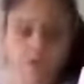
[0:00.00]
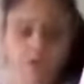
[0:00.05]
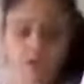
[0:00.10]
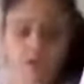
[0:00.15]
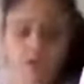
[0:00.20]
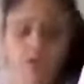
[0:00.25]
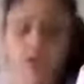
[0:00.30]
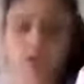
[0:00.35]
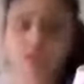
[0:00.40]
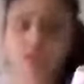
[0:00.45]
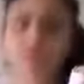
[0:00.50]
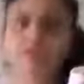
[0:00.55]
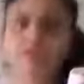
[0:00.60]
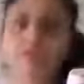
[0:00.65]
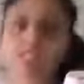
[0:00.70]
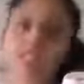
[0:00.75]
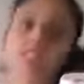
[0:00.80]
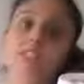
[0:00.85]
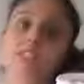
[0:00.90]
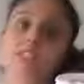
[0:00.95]
because of
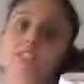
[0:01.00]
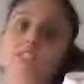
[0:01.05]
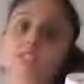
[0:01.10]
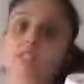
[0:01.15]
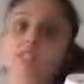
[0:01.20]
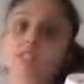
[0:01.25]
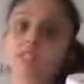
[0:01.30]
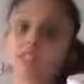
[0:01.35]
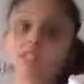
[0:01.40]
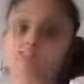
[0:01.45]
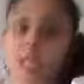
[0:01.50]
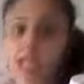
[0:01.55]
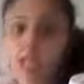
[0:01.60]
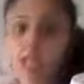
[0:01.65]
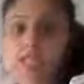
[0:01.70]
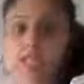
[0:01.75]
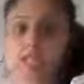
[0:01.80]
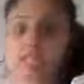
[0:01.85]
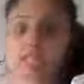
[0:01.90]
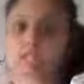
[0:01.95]
this
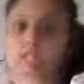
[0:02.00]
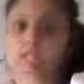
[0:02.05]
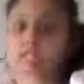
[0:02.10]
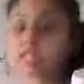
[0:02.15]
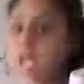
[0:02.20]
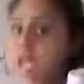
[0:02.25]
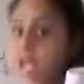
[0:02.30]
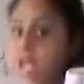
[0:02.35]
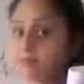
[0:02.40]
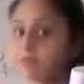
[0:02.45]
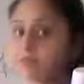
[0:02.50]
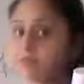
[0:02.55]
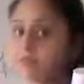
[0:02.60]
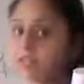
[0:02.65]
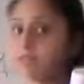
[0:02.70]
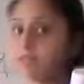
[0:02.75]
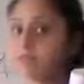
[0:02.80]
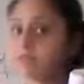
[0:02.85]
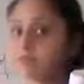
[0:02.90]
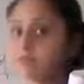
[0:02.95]
place is
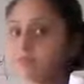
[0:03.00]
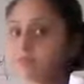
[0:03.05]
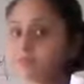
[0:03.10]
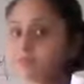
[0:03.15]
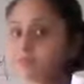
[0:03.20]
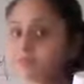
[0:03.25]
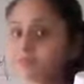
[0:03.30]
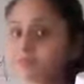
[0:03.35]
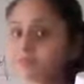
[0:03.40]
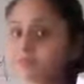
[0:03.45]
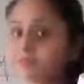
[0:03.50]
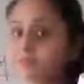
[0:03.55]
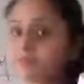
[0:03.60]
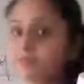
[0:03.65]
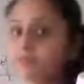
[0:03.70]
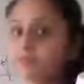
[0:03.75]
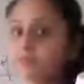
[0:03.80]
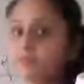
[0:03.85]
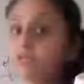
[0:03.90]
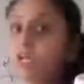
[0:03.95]
having
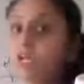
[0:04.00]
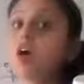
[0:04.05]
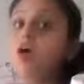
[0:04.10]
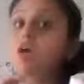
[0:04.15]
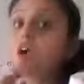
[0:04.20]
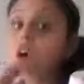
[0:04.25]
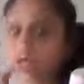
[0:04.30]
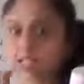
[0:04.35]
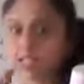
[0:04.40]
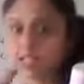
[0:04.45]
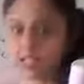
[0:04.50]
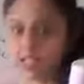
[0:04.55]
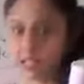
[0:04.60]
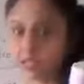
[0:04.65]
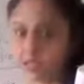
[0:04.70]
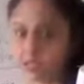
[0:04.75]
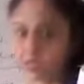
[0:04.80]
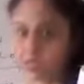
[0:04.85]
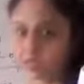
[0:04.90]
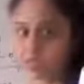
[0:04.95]
hot
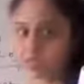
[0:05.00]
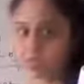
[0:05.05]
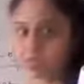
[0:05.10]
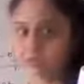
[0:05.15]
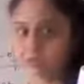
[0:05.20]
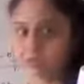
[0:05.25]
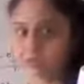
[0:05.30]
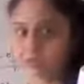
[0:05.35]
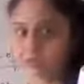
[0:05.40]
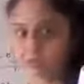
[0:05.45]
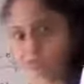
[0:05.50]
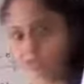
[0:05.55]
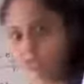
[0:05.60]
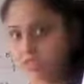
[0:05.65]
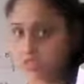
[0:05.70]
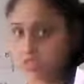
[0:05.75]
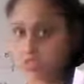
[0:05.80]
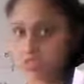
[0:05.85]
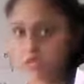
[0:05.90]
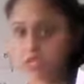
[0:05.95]
climate.
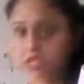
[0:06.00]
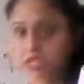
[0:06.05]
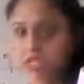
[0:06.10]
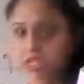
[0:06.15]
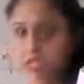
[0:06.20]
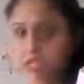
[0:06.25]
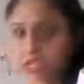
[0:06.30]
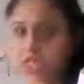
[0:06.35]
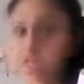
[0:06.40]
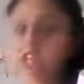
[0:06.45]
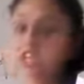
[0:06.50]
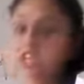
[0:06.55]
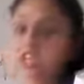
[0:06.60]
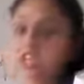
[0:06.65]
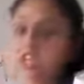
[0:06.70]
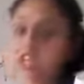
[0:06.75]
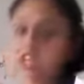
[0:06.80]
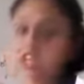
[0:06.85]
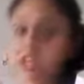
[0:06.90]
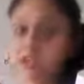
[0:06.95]
Okay,
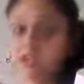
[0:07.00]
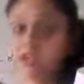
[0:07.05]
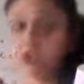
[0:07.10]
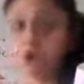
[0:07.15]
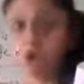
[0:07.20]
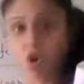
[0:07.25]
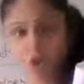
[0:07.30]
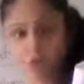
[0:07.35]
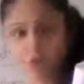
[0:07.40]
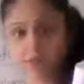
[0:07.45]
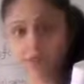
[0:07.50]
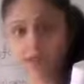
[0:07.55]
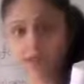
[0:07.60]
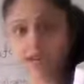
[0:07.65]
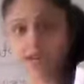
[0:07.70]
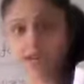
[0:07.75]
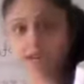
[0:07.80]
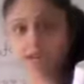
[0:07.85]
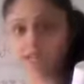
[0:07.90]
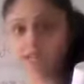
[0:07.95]
it is having hot
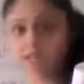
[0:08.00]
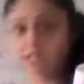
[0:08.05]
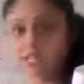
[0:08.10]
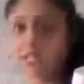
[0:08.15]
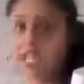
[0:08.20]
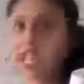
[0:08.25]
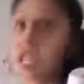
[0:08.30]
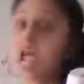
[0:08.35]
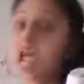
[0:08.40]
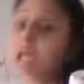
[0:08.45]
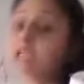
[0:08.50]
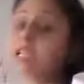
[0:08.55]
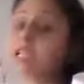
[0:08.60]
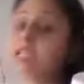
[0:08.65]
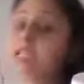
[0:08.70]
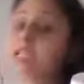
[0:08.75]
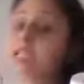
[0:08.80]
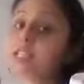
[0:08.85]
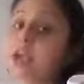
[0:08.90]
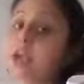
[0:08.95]
climate and
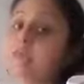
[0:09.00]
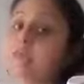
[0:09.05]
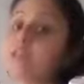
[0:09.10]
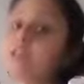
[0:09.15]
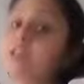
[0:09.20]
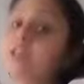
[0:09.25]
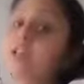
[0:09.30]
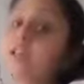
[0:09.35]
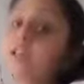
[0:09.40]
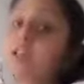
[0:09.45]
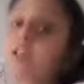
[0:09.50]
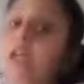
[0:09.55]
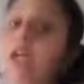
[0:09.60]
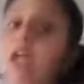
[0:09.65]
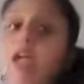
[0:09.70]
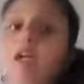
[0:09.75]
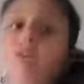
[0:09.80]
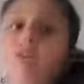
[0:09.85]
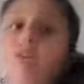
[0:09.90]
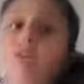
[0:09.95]
it is having
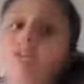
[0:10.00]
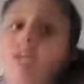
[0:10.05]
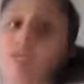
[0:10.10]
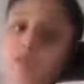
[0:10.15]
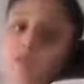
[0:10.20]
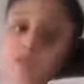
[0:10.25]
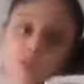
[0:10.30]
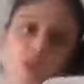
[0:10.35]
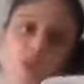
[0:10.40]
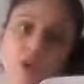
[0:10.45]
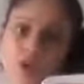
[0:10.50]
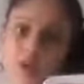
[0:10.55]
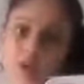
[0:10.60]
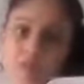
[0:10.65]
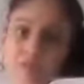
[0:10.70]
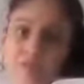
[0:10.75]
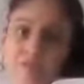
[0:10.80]
heavy rainfall.